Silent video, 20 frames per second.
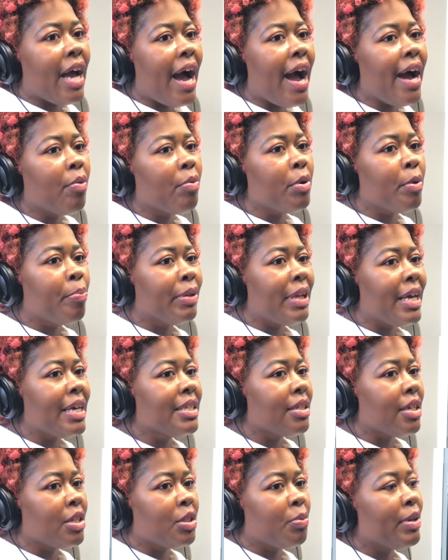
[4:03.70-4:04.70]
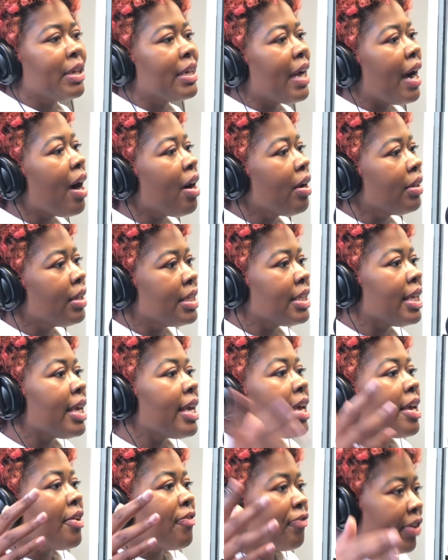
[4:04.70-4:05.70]
And God will bless us regardless
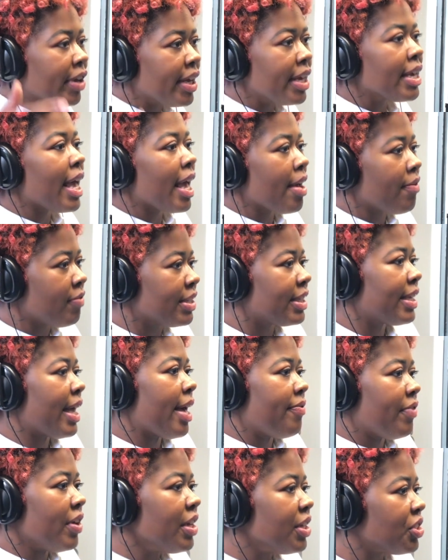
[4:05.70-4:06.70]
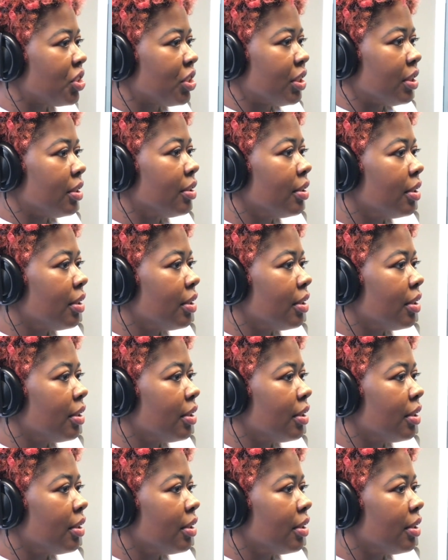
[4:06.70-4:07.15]
if he gave us that vision.